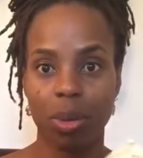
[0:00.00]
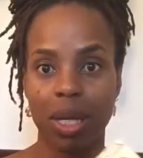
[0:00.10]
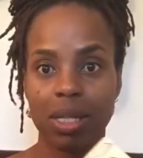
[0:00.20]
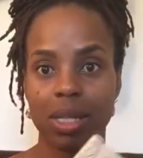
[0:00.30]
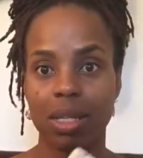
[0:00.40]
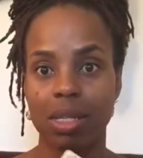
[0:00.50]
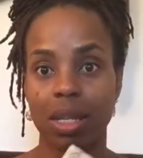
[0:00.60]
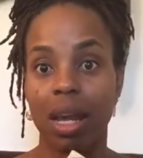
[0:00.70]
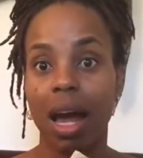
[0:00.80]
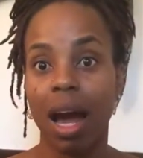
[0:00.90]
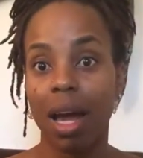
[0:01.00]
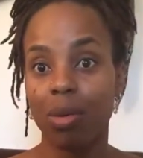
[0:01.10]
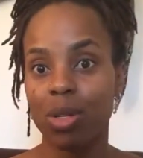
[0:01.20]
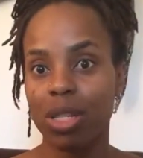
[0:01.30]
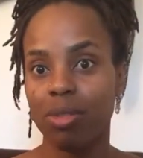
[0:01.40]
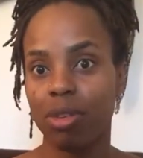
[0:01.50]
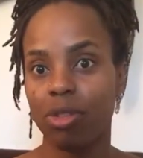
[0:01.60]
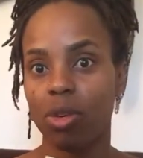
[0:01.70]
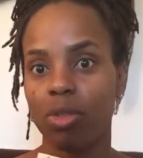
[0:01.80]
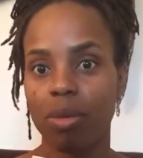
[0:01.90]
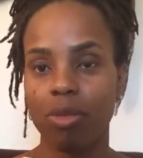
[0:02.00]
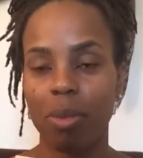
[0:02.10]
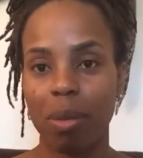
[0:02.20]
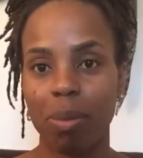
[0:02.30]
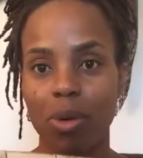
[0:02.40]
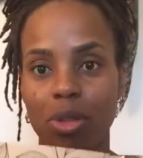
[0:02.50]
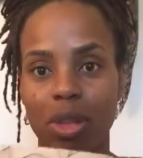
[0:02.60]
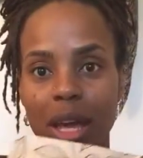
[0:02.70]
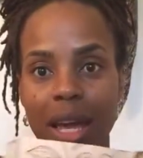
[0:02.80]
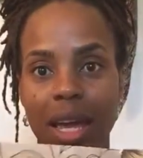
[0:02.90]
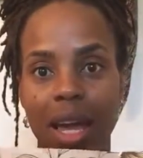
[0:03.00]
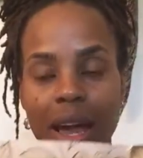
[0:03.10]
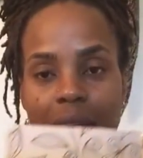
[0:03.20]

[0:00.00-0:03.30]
places, and I received a few of them for my birthday.